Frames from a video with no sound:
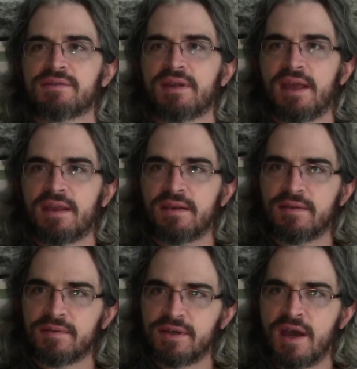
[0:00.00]
and
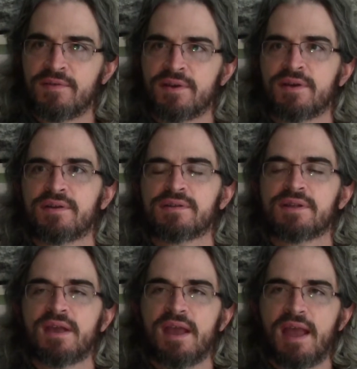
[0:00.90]
governors
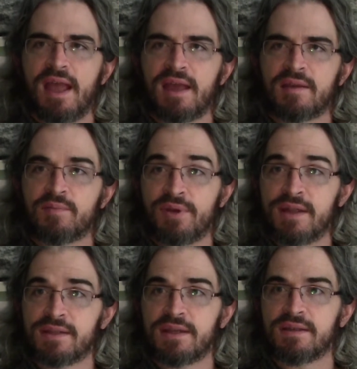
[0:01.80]
and
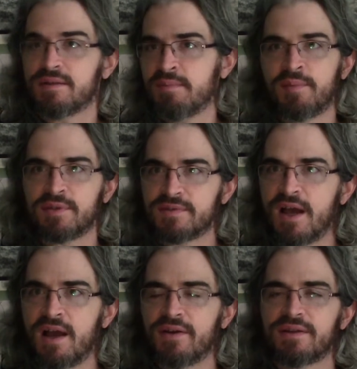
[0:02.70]
presidents, members of
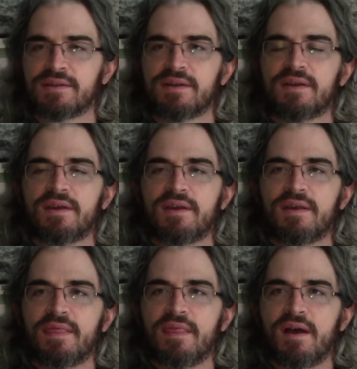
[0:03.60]
Congress,
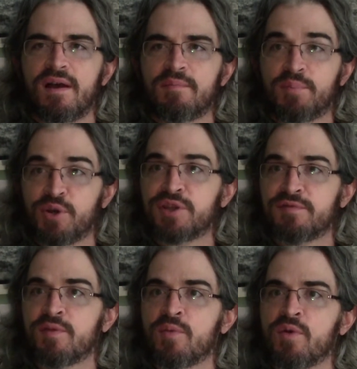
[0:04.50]
push for
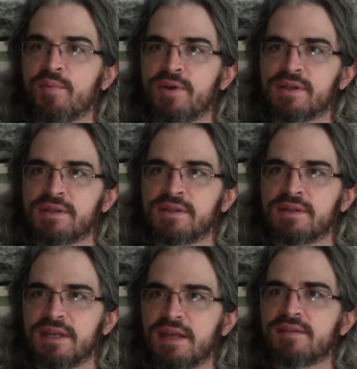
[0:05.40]
more prisons to
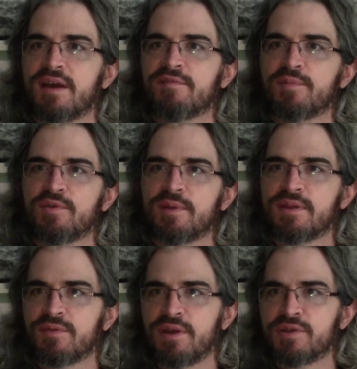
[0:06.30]
get tough movements. 3
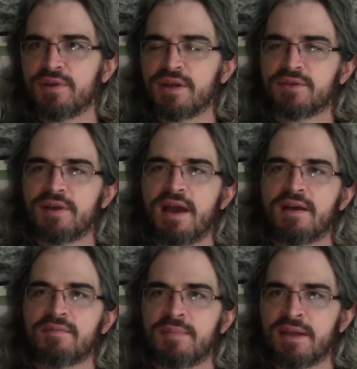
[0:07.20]
strikes you're out,
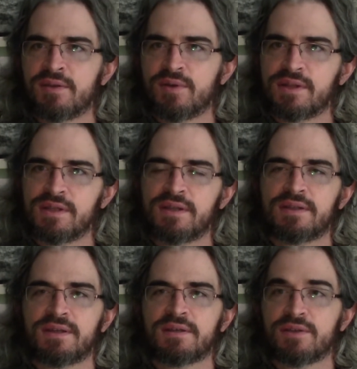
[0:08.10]
mandatory
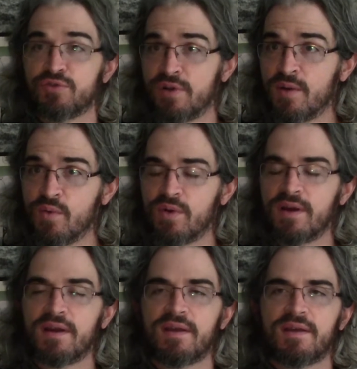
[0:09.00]
sentencing, drug war,
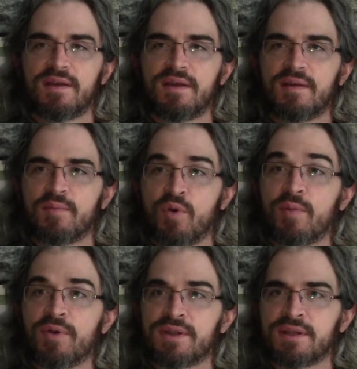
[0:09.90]
more
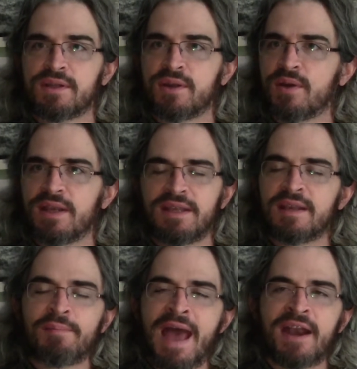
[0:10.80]
prison. So it didn't
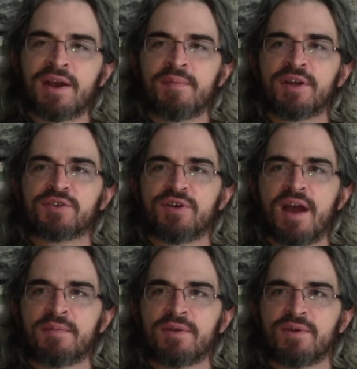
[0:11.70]
matter how much crime there
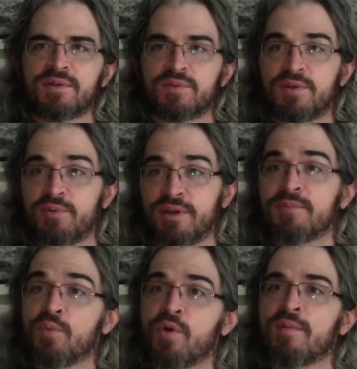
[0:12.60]
was, we were putting
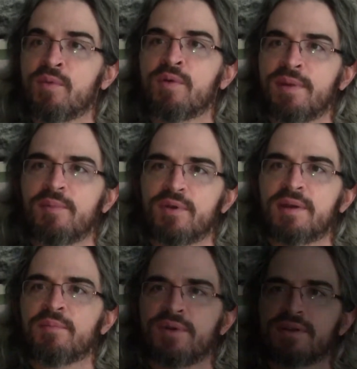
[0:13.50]
more and more people in
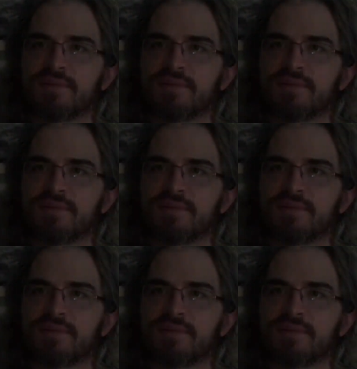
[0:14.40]
prison.